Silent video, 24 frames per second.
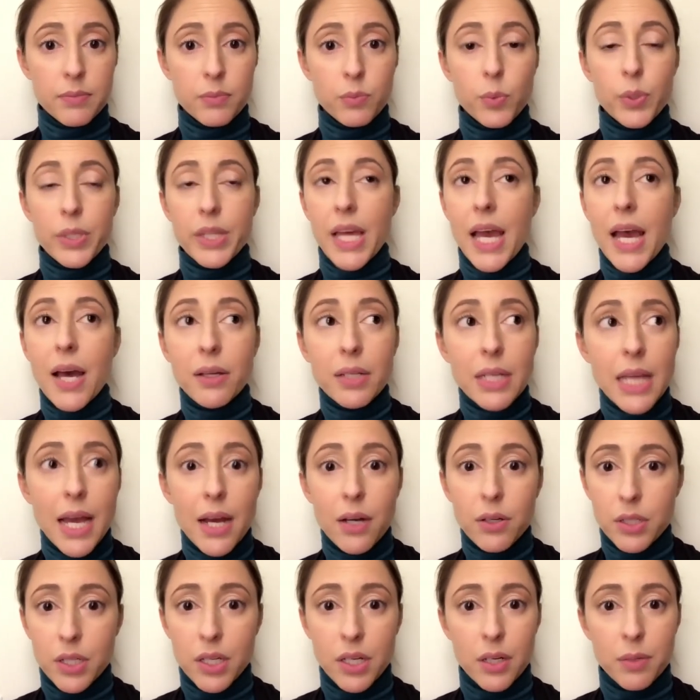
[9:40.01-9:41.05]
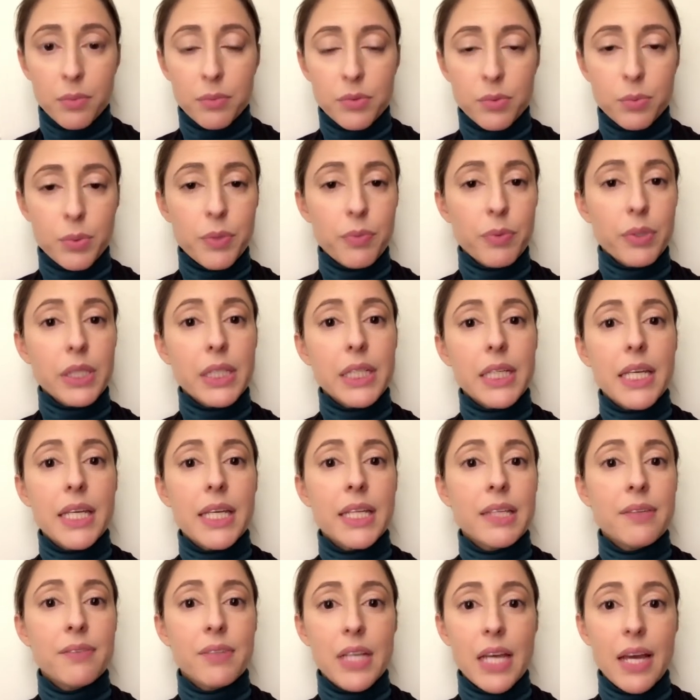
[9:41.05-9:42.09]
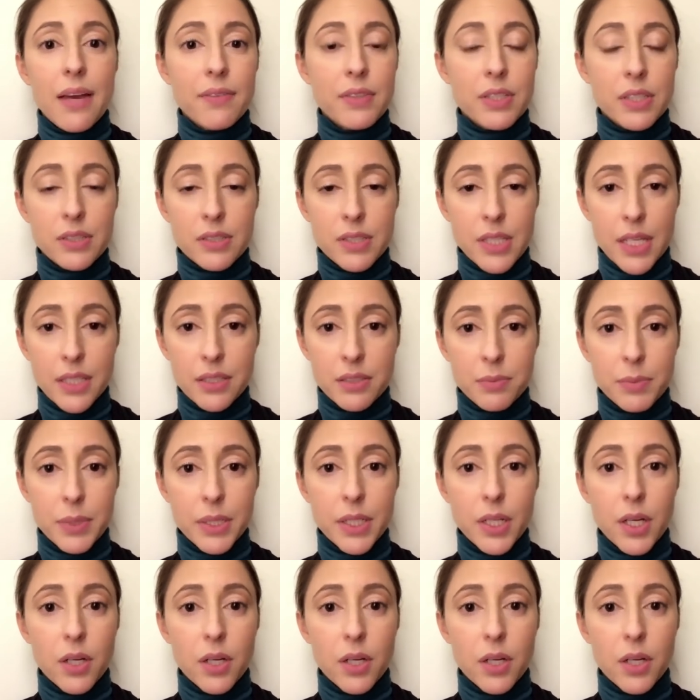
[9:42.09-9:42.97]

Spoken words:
without outcomes, we really can't even have an assessment.